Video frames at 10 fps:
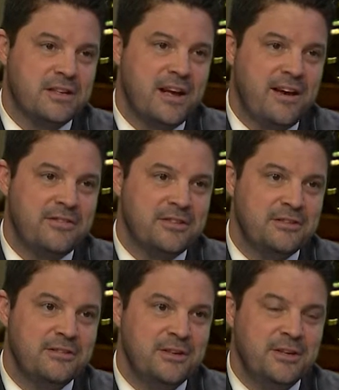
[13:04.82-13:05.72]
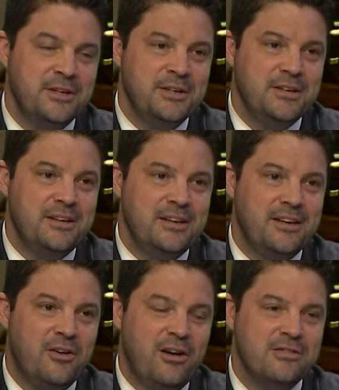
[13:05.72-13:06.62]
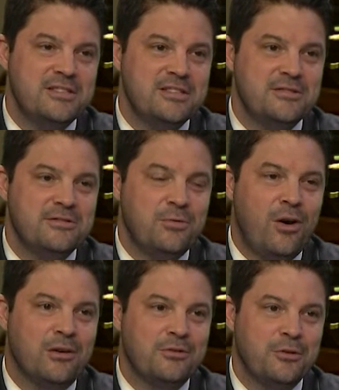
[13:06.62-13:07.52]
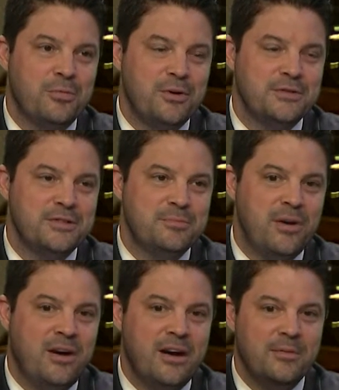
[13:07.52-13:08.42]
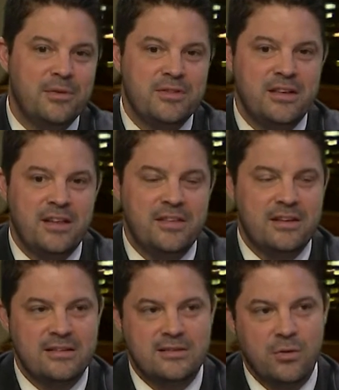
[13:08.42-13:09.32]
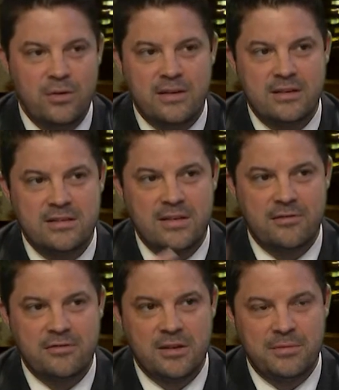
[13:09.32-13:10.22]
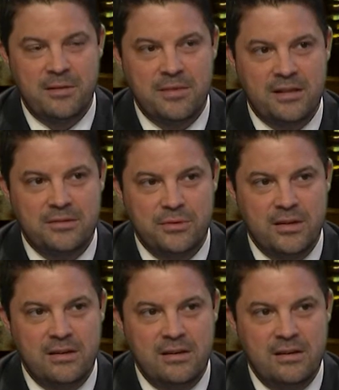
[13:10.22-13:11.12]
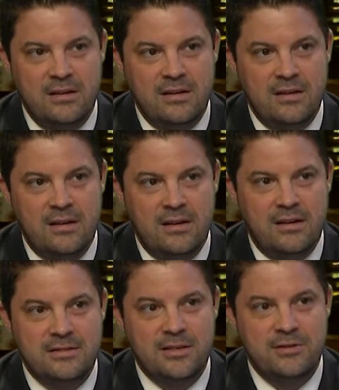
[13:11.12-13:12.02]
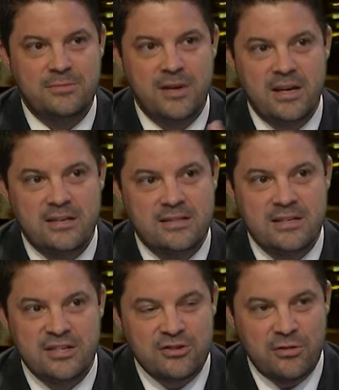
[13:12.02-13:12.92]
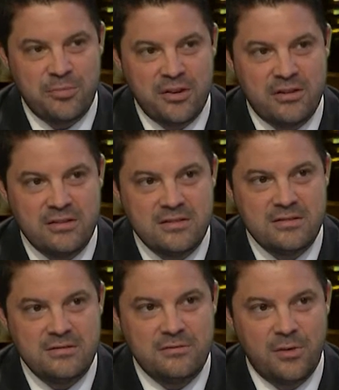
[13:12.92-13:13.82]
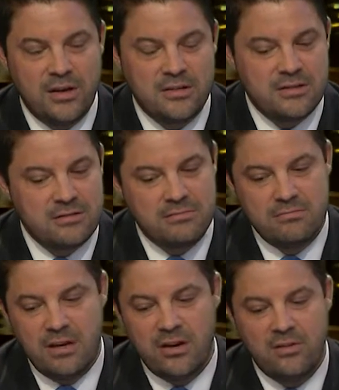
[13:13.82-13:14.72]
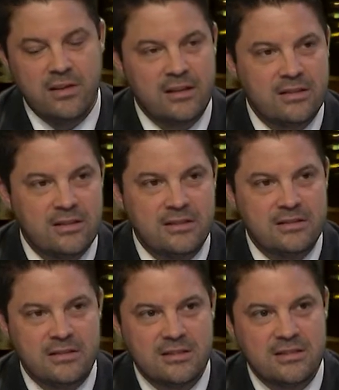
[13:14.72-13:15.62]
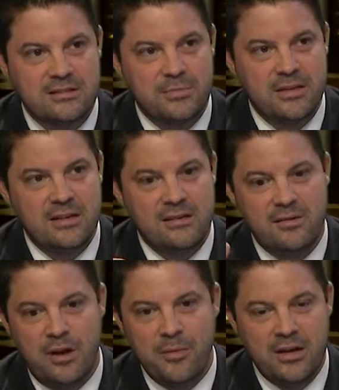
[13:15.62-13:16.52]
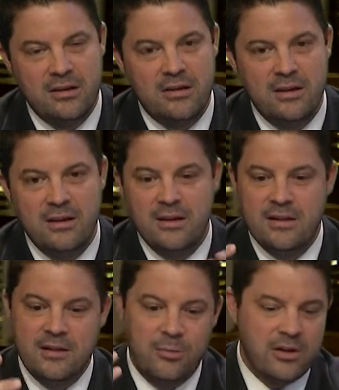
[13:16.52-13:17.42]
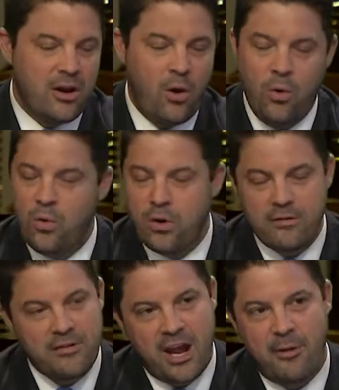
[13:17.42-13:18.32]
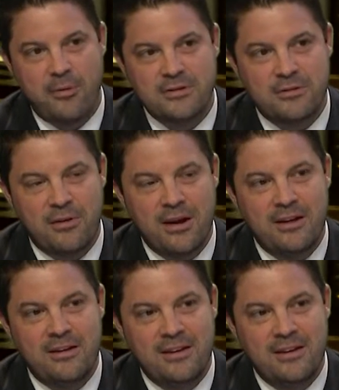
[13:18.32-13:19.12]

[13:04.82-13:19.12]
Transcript: going to have to, you know, obviously do his walkthrough, post his bond, but then I think his court date is set for sometime next week. Uh, so his make his initial appearance, which in all likelihood, it's going to just be come in. There'll be a horde of cameras around